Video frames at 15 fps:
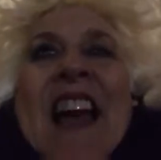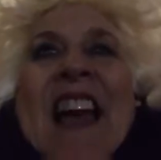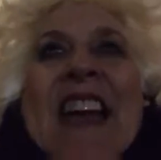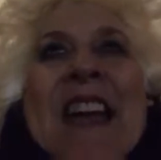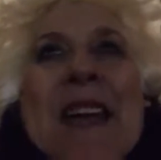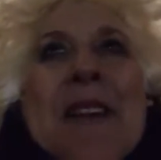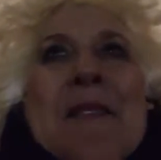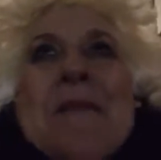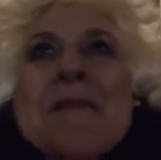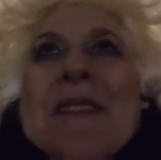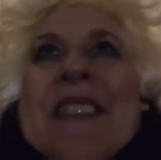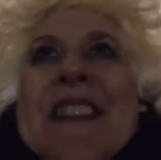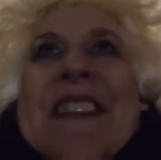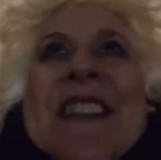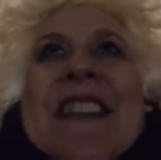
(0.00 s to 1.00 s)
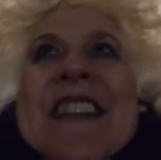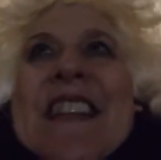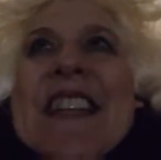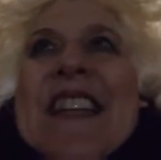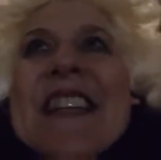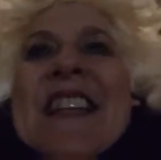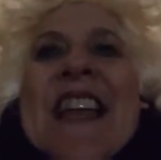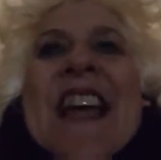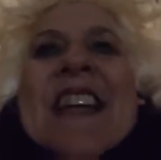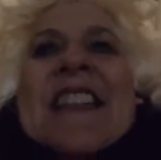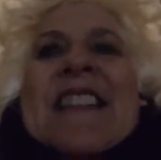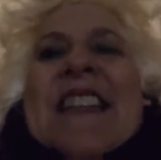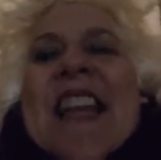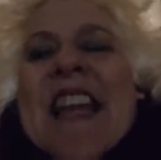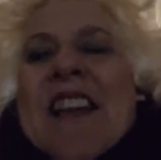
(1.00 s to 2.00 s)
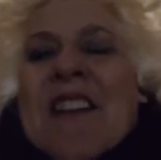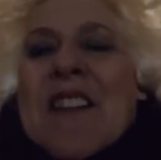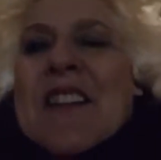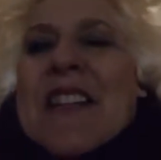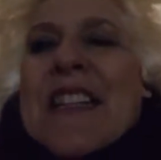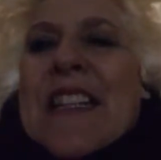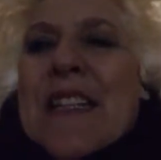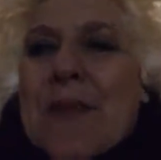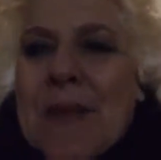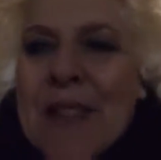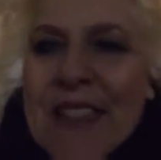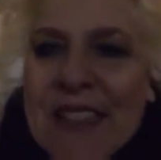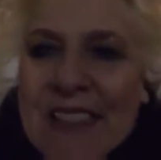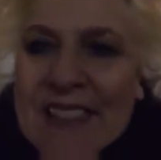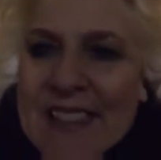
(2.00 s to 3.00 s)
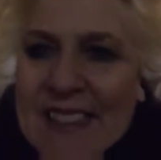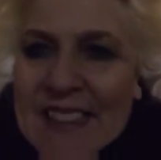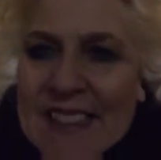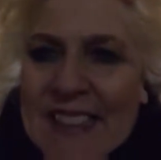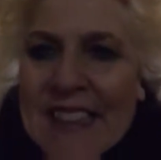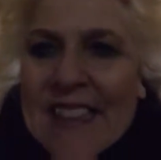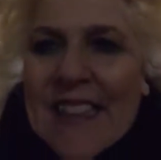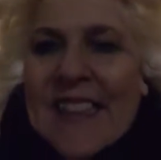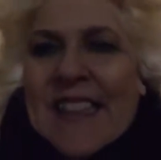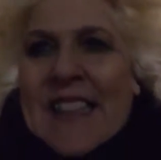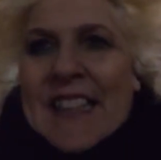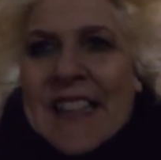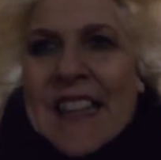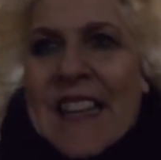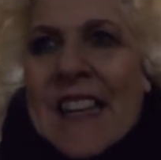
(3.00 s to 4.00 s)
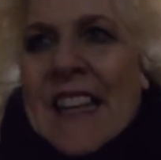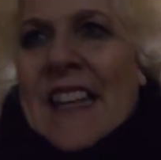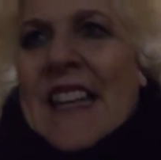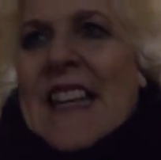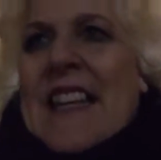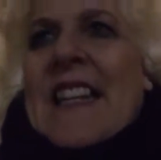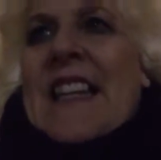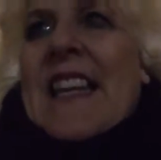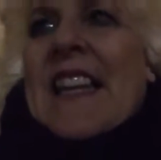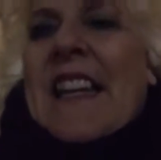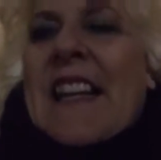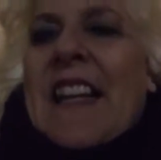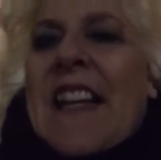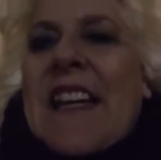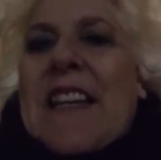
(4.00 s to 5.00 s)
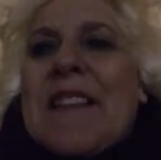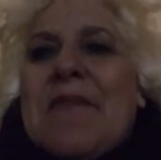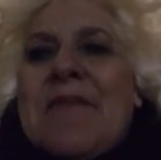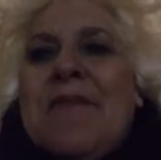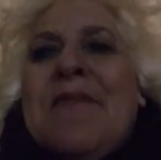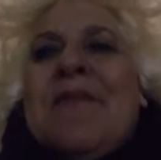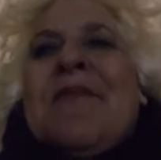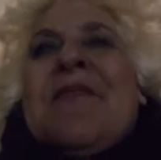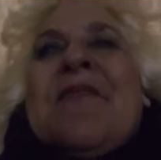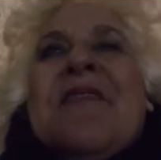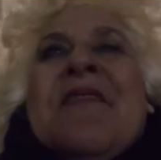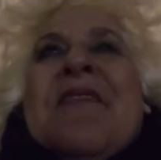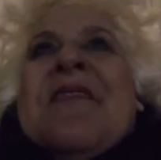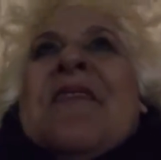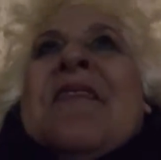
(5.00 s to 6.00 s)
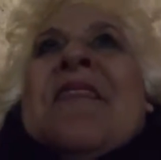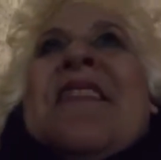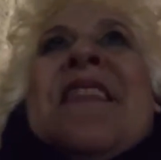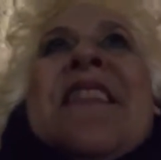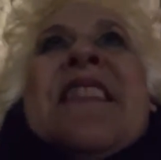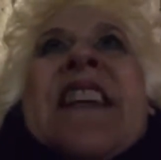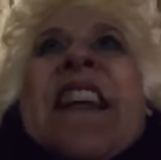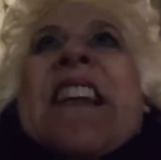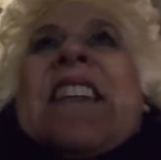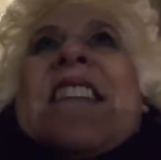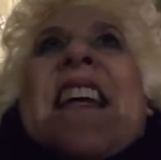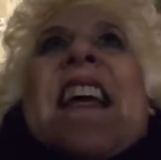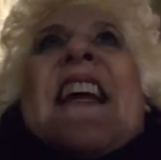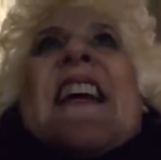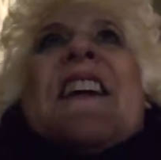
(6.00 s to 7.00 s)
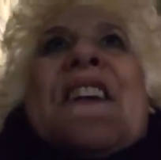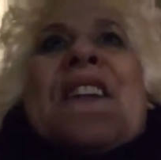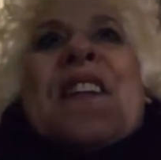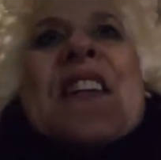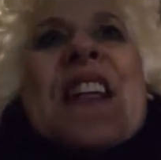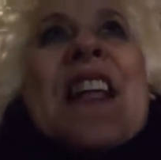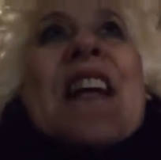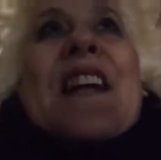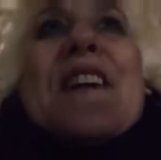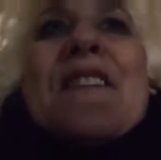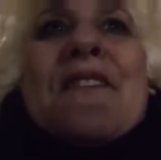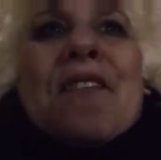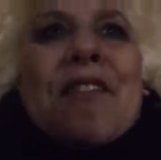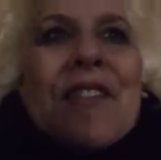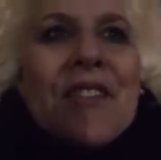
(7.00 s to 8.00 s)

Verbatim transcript: I am and exhale peace. Inhale in. Exhale love.